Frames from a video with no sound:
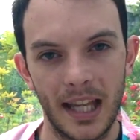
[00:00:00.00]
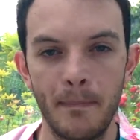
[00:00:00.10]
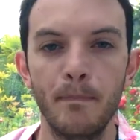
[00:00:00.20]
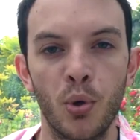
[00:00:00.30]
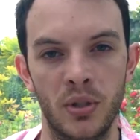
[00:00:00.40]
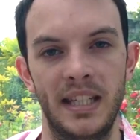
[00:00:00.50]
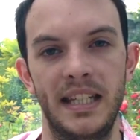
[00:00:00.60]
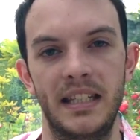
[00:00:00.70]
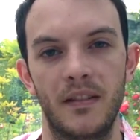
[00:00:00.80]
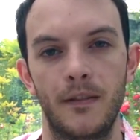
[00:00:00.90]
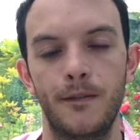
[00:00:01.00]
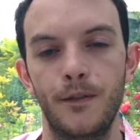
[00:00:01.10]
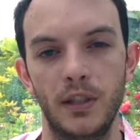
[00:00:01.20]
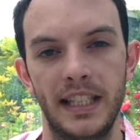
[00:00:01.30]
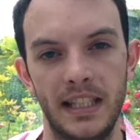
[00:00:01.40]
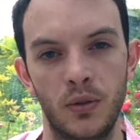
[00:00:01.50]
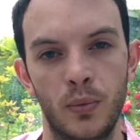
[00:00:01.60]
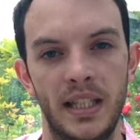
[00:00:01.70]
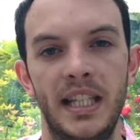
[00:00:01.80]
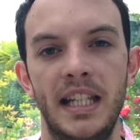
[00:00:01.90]
embodied fully
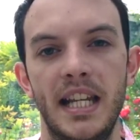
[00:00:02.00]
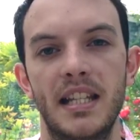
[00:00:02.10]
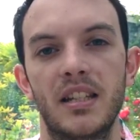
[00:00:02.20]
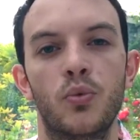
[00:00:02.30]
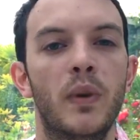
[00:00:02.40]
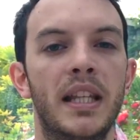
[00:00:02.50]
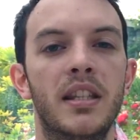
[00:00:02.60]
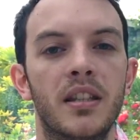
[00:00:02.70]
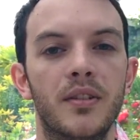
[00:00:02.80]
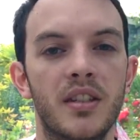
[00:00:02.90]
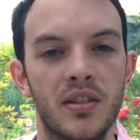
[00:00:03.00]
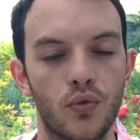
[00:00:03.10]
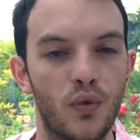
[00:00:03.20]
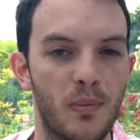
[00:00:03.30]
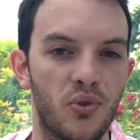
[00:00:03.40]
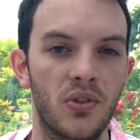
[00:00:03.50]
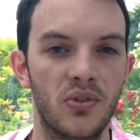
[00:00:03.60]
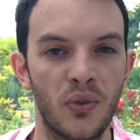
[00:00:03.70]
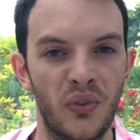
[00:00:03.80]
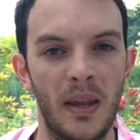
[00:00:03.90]
within it, when
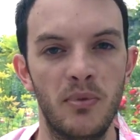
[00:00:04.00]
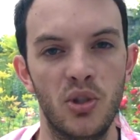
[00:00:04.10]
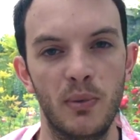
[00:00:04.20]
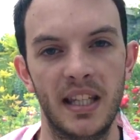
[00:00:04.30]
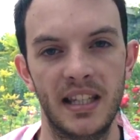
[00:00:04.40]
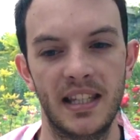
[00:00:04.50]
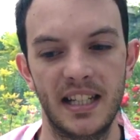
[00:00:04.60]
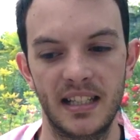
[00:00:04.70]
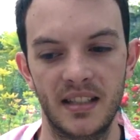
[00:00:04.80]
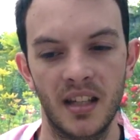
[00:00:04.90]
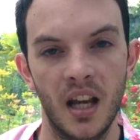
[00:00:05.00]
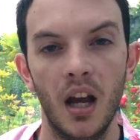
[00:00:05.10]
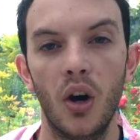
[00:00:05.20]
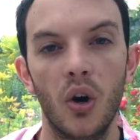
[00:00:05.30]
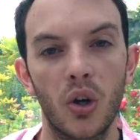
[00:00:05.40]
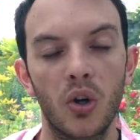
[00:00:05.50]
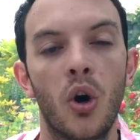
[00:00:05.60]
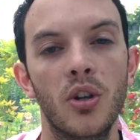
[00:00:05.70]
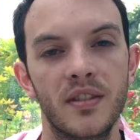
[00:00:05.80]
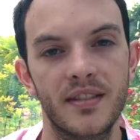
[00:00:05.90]
descriptions of them doing things
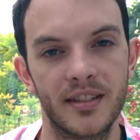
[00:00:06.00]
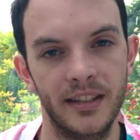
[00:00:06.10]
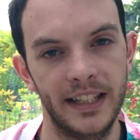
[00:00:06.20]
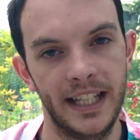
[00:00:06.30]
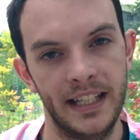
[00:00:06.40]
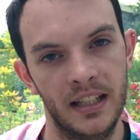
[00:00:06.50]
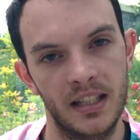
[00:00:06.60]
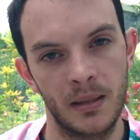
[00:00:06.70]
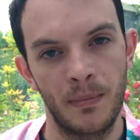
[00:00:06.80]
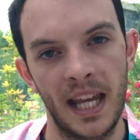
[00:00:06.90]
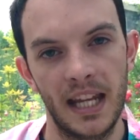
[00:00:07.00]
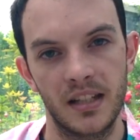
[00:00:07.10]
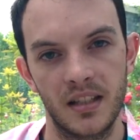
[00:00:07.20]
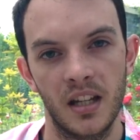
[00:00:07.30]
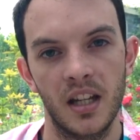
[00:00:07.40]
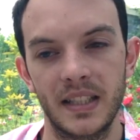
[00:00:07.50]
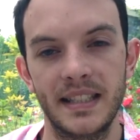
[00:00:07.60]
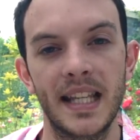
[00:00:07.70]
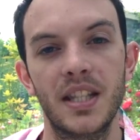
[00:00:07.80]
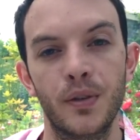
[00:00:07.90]
constantly depict this
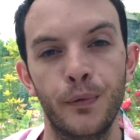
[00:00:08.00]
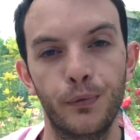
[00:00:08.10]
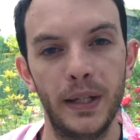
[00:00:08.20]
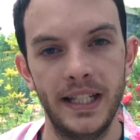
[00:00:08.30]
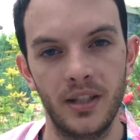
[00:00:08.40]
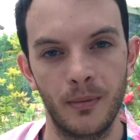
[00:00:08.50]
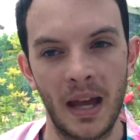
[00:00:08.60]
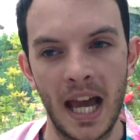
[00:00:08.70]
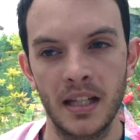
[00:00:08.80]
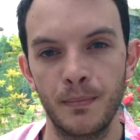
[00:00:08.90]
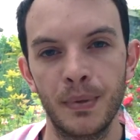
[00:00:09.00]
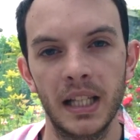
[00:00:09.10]
sense of freedom and